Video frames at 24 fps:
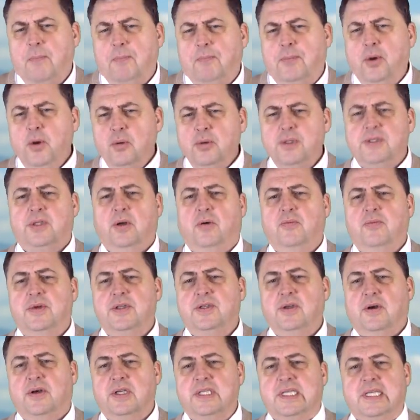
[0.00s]
Bluestone
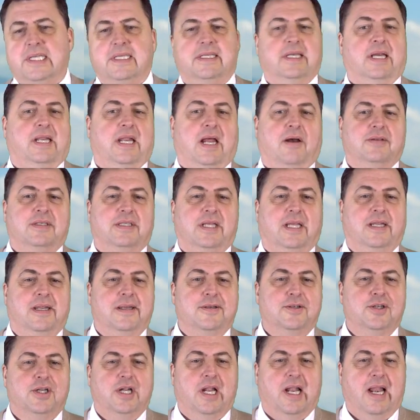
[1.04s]
Resources announced
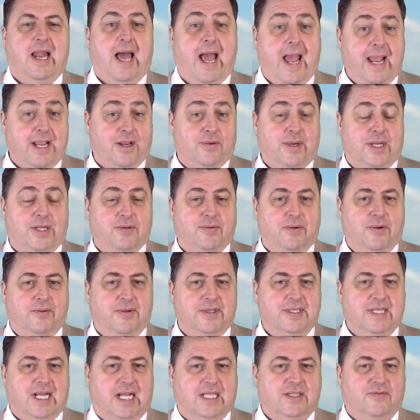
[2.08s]
additional high-grade drill
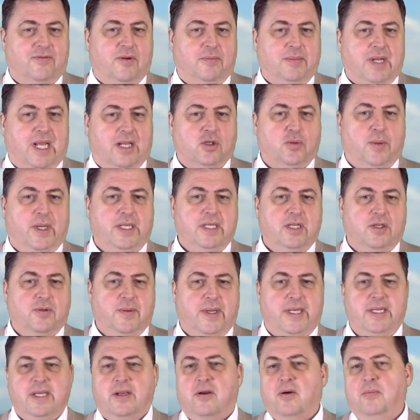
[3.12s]
results from their
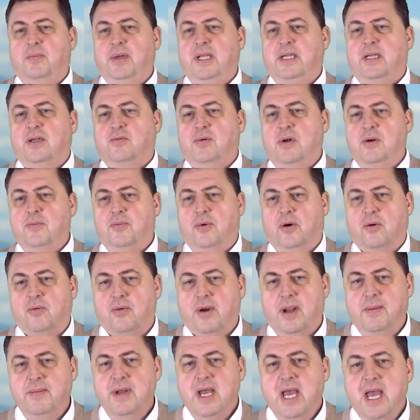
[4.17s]
2020 completed drill
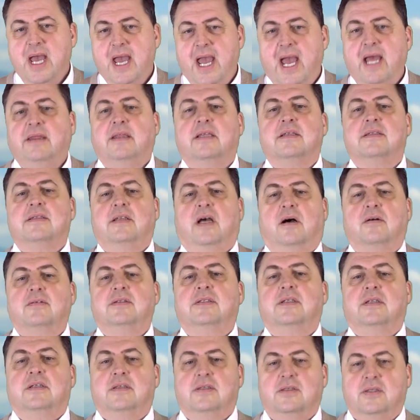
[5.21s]
program at the
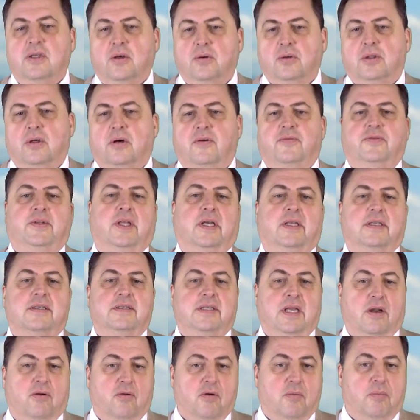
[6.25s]
south zone of the
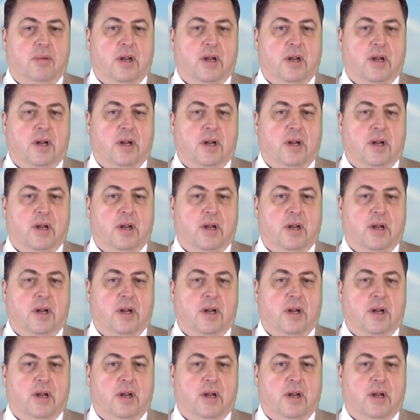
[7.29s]
Cerro